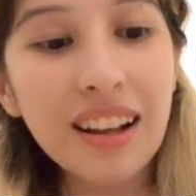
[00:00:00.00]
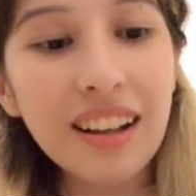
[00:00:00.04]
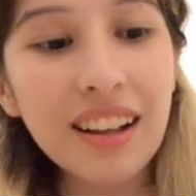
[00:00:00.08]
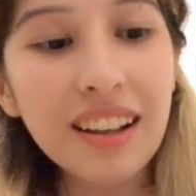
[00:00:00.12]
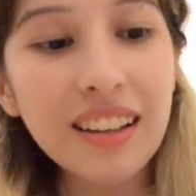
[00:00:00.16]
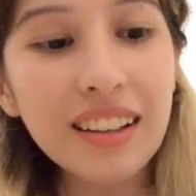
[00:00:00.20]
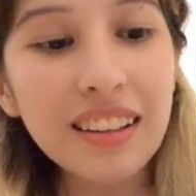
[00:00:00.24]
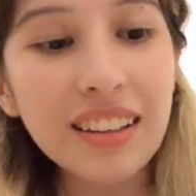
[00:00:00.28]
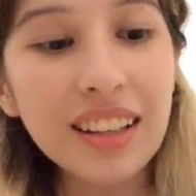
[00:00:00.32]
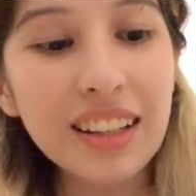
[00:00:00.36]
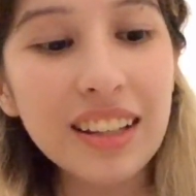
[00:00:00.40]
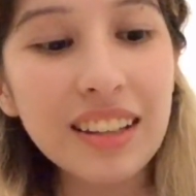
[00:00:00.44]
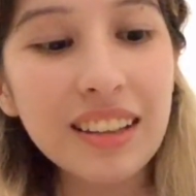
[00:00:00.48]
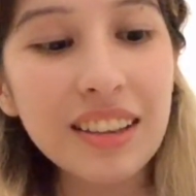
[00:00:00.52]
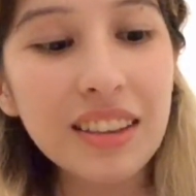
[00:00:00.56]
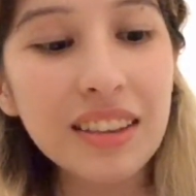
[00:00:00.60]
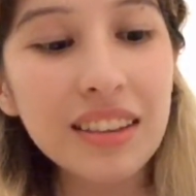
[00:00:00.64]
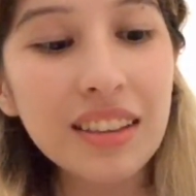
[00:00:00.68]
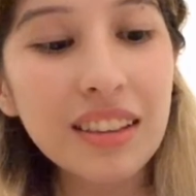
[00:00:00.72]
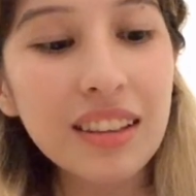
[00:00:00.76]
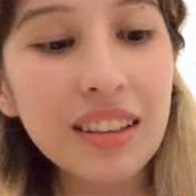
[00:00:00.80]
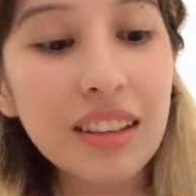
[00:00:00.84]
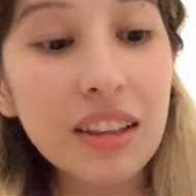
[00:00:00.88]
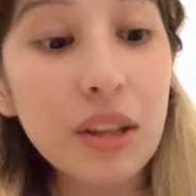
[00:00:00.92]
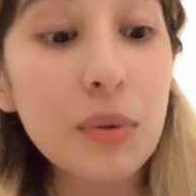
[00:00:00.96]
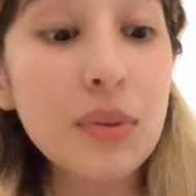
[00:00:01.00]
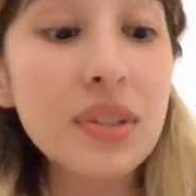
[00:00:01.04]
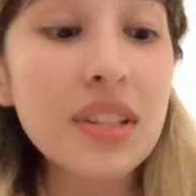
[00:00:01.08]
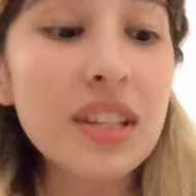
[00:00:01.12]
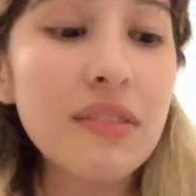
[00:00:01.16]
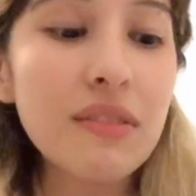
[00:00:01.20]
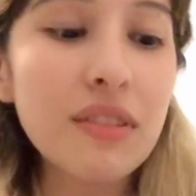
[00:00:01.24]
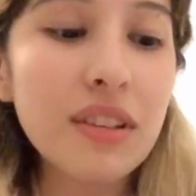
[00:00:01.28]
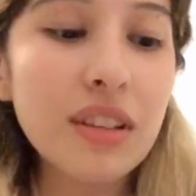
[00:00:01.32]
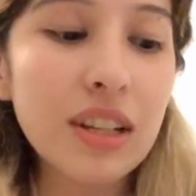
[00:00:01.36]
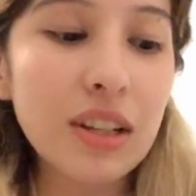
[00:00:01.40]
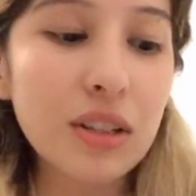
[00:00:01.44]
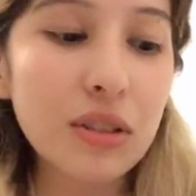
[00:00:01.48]
Like, there was even
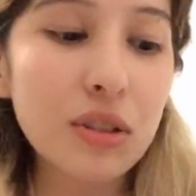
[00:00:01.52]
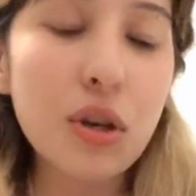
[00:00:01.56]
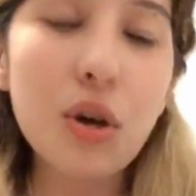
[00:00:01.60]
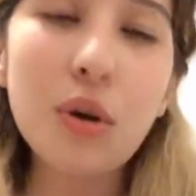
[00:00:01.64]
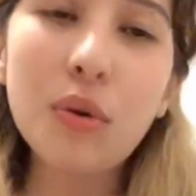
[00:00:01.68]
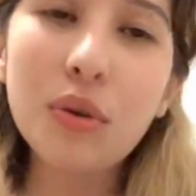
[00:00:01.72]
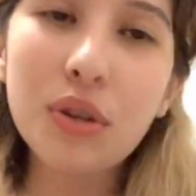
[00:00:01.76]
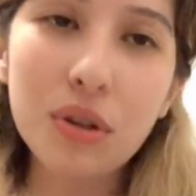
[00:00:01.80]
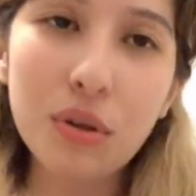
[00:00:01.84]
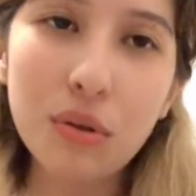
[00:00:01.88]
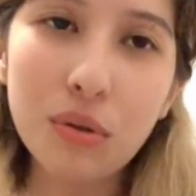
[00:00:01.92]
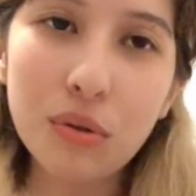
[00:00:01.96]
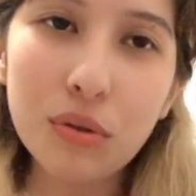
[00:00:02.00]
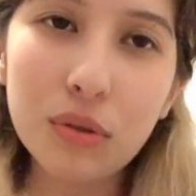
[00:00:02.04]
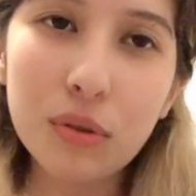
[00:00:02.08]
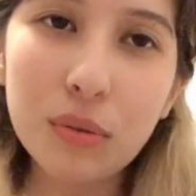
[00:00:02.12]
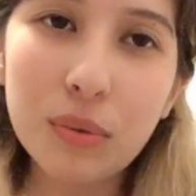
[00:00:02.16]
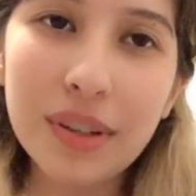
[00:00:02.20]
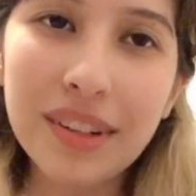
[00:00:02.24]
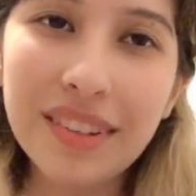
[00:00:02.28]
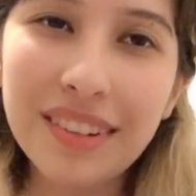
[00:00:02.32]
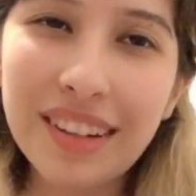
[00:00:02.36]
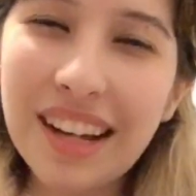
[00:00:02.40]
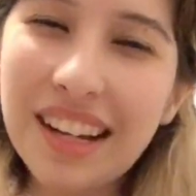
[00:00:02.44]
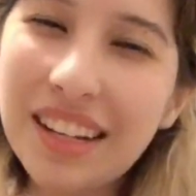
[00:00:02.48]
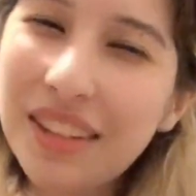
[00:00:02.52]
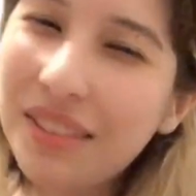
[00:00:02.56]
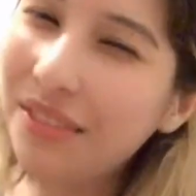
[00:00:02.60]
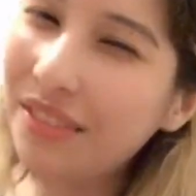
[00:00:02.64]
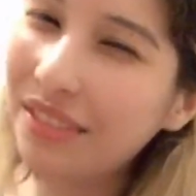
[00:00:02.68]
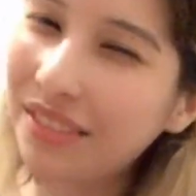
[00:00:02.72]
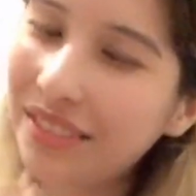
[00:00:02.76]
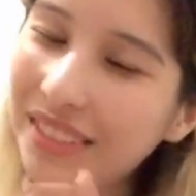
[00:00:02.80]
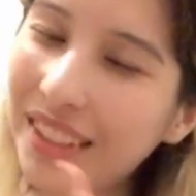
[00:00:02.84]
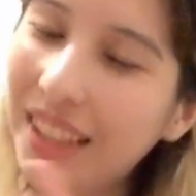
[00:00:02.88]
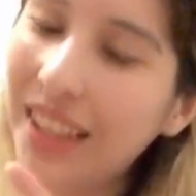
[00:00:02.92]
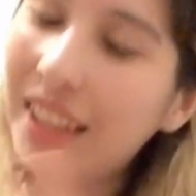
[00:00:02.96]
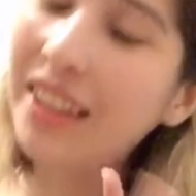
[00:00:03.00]
like a Tokyo Ghoul one, kind of
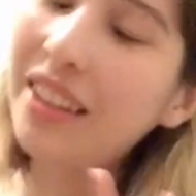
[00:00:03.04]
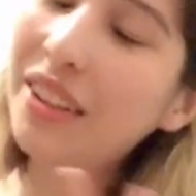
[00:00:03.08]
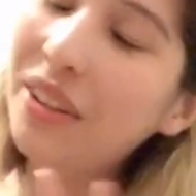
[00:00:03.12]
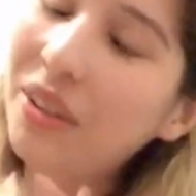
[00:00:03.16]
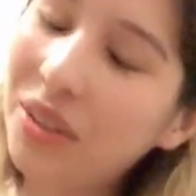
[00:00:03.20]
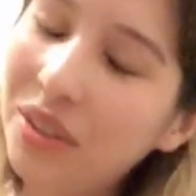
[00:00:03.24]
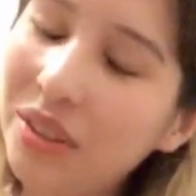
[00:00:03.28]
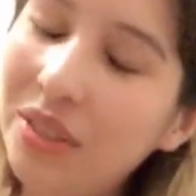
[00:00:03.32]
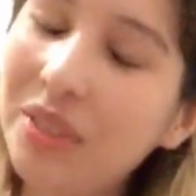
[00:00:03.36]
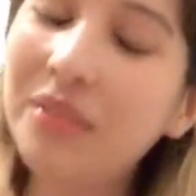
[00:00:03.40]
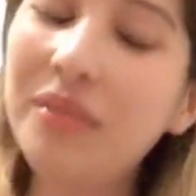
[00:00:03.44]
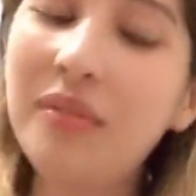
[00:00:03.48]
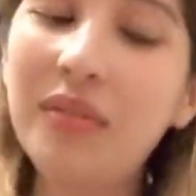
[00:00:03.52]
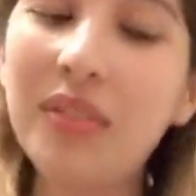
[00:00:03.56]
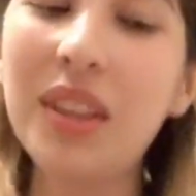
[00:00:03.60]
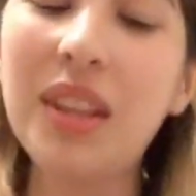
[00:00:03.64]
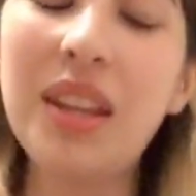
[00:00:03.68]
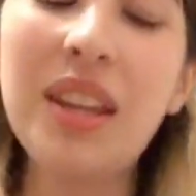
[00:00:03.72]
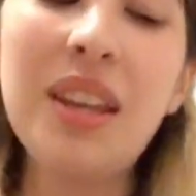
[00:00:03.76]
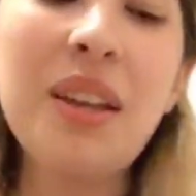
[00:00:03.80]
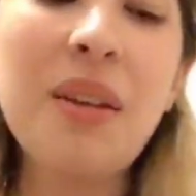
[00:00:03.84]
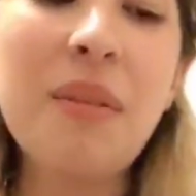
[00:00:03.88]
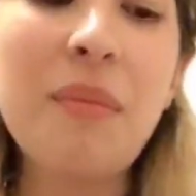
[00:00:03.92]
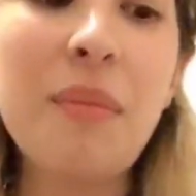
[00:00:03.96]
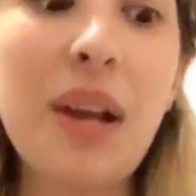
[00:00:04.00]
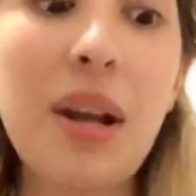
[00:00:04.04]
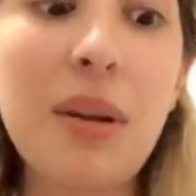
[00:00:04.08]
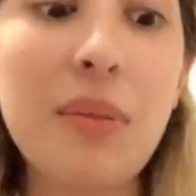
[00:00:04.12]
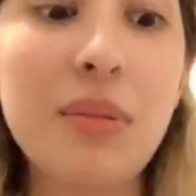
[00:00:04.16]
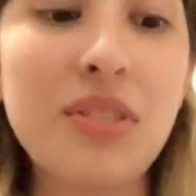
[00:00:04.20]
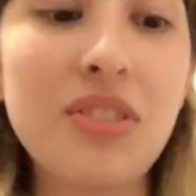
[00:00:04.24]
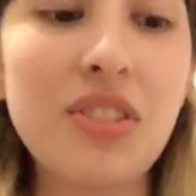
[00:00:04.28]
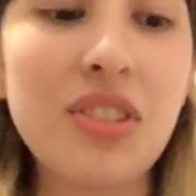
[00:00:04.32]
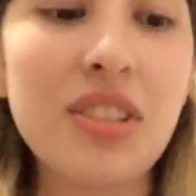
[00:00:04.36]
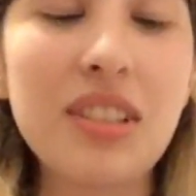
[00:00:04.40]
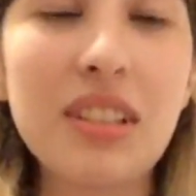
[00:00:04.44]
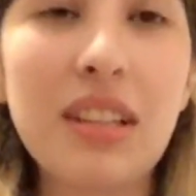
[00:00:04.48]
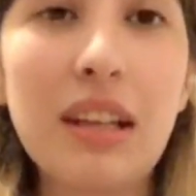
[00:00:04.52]
a little, I was
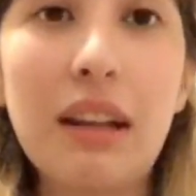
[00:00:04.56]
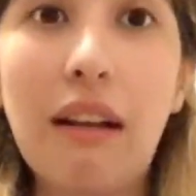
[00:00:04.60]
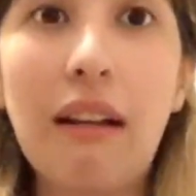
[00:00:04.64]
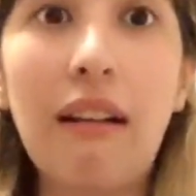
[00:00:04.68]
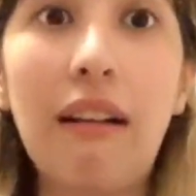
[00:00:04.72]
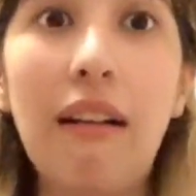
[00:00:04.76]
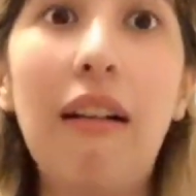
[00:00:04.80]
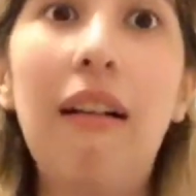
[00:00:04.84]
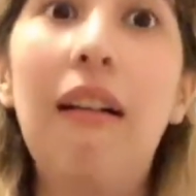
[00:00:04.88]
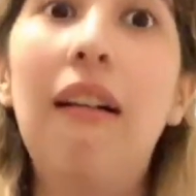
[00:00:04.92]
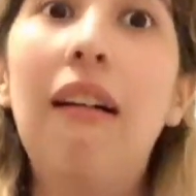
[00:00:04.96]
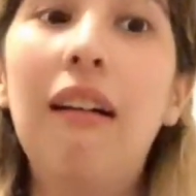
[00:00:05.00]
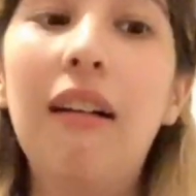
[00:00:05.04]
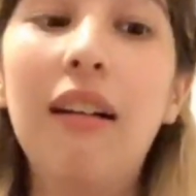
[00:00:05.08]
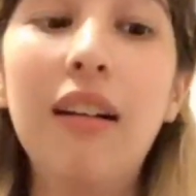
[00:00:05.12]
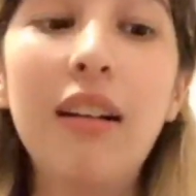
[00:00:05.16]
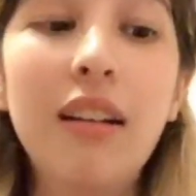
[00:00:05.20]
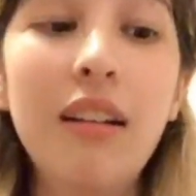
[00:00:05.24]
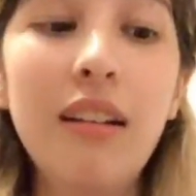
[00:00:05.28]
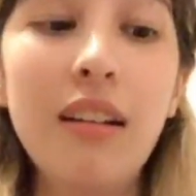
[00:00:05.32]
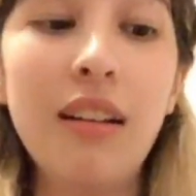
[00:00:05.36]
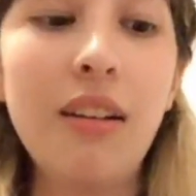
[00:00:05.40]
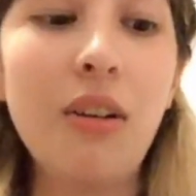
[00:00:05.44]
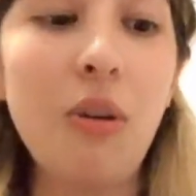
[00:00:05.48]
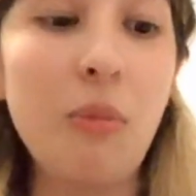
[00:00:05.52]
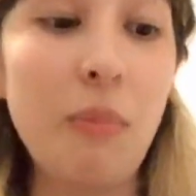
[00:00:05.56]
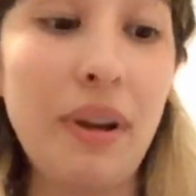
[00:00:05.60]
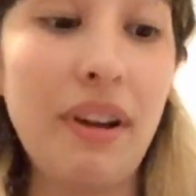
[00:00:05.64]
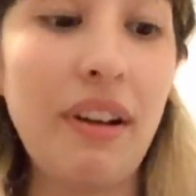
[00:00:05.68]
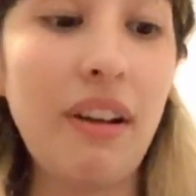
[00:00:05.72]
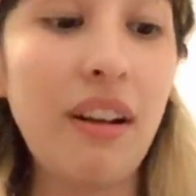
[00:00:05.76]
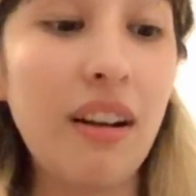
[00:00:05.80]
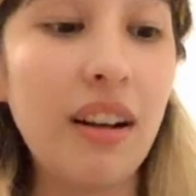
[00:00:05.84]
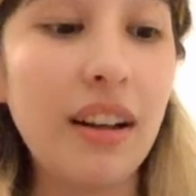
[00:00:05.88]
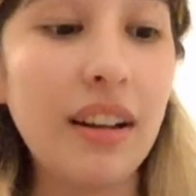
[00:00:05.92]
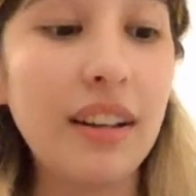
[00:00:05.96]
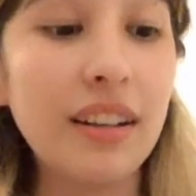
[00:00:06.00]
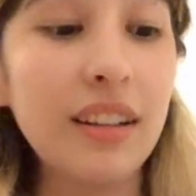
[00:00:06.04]
just like, oh my
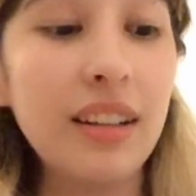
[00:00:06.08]
god.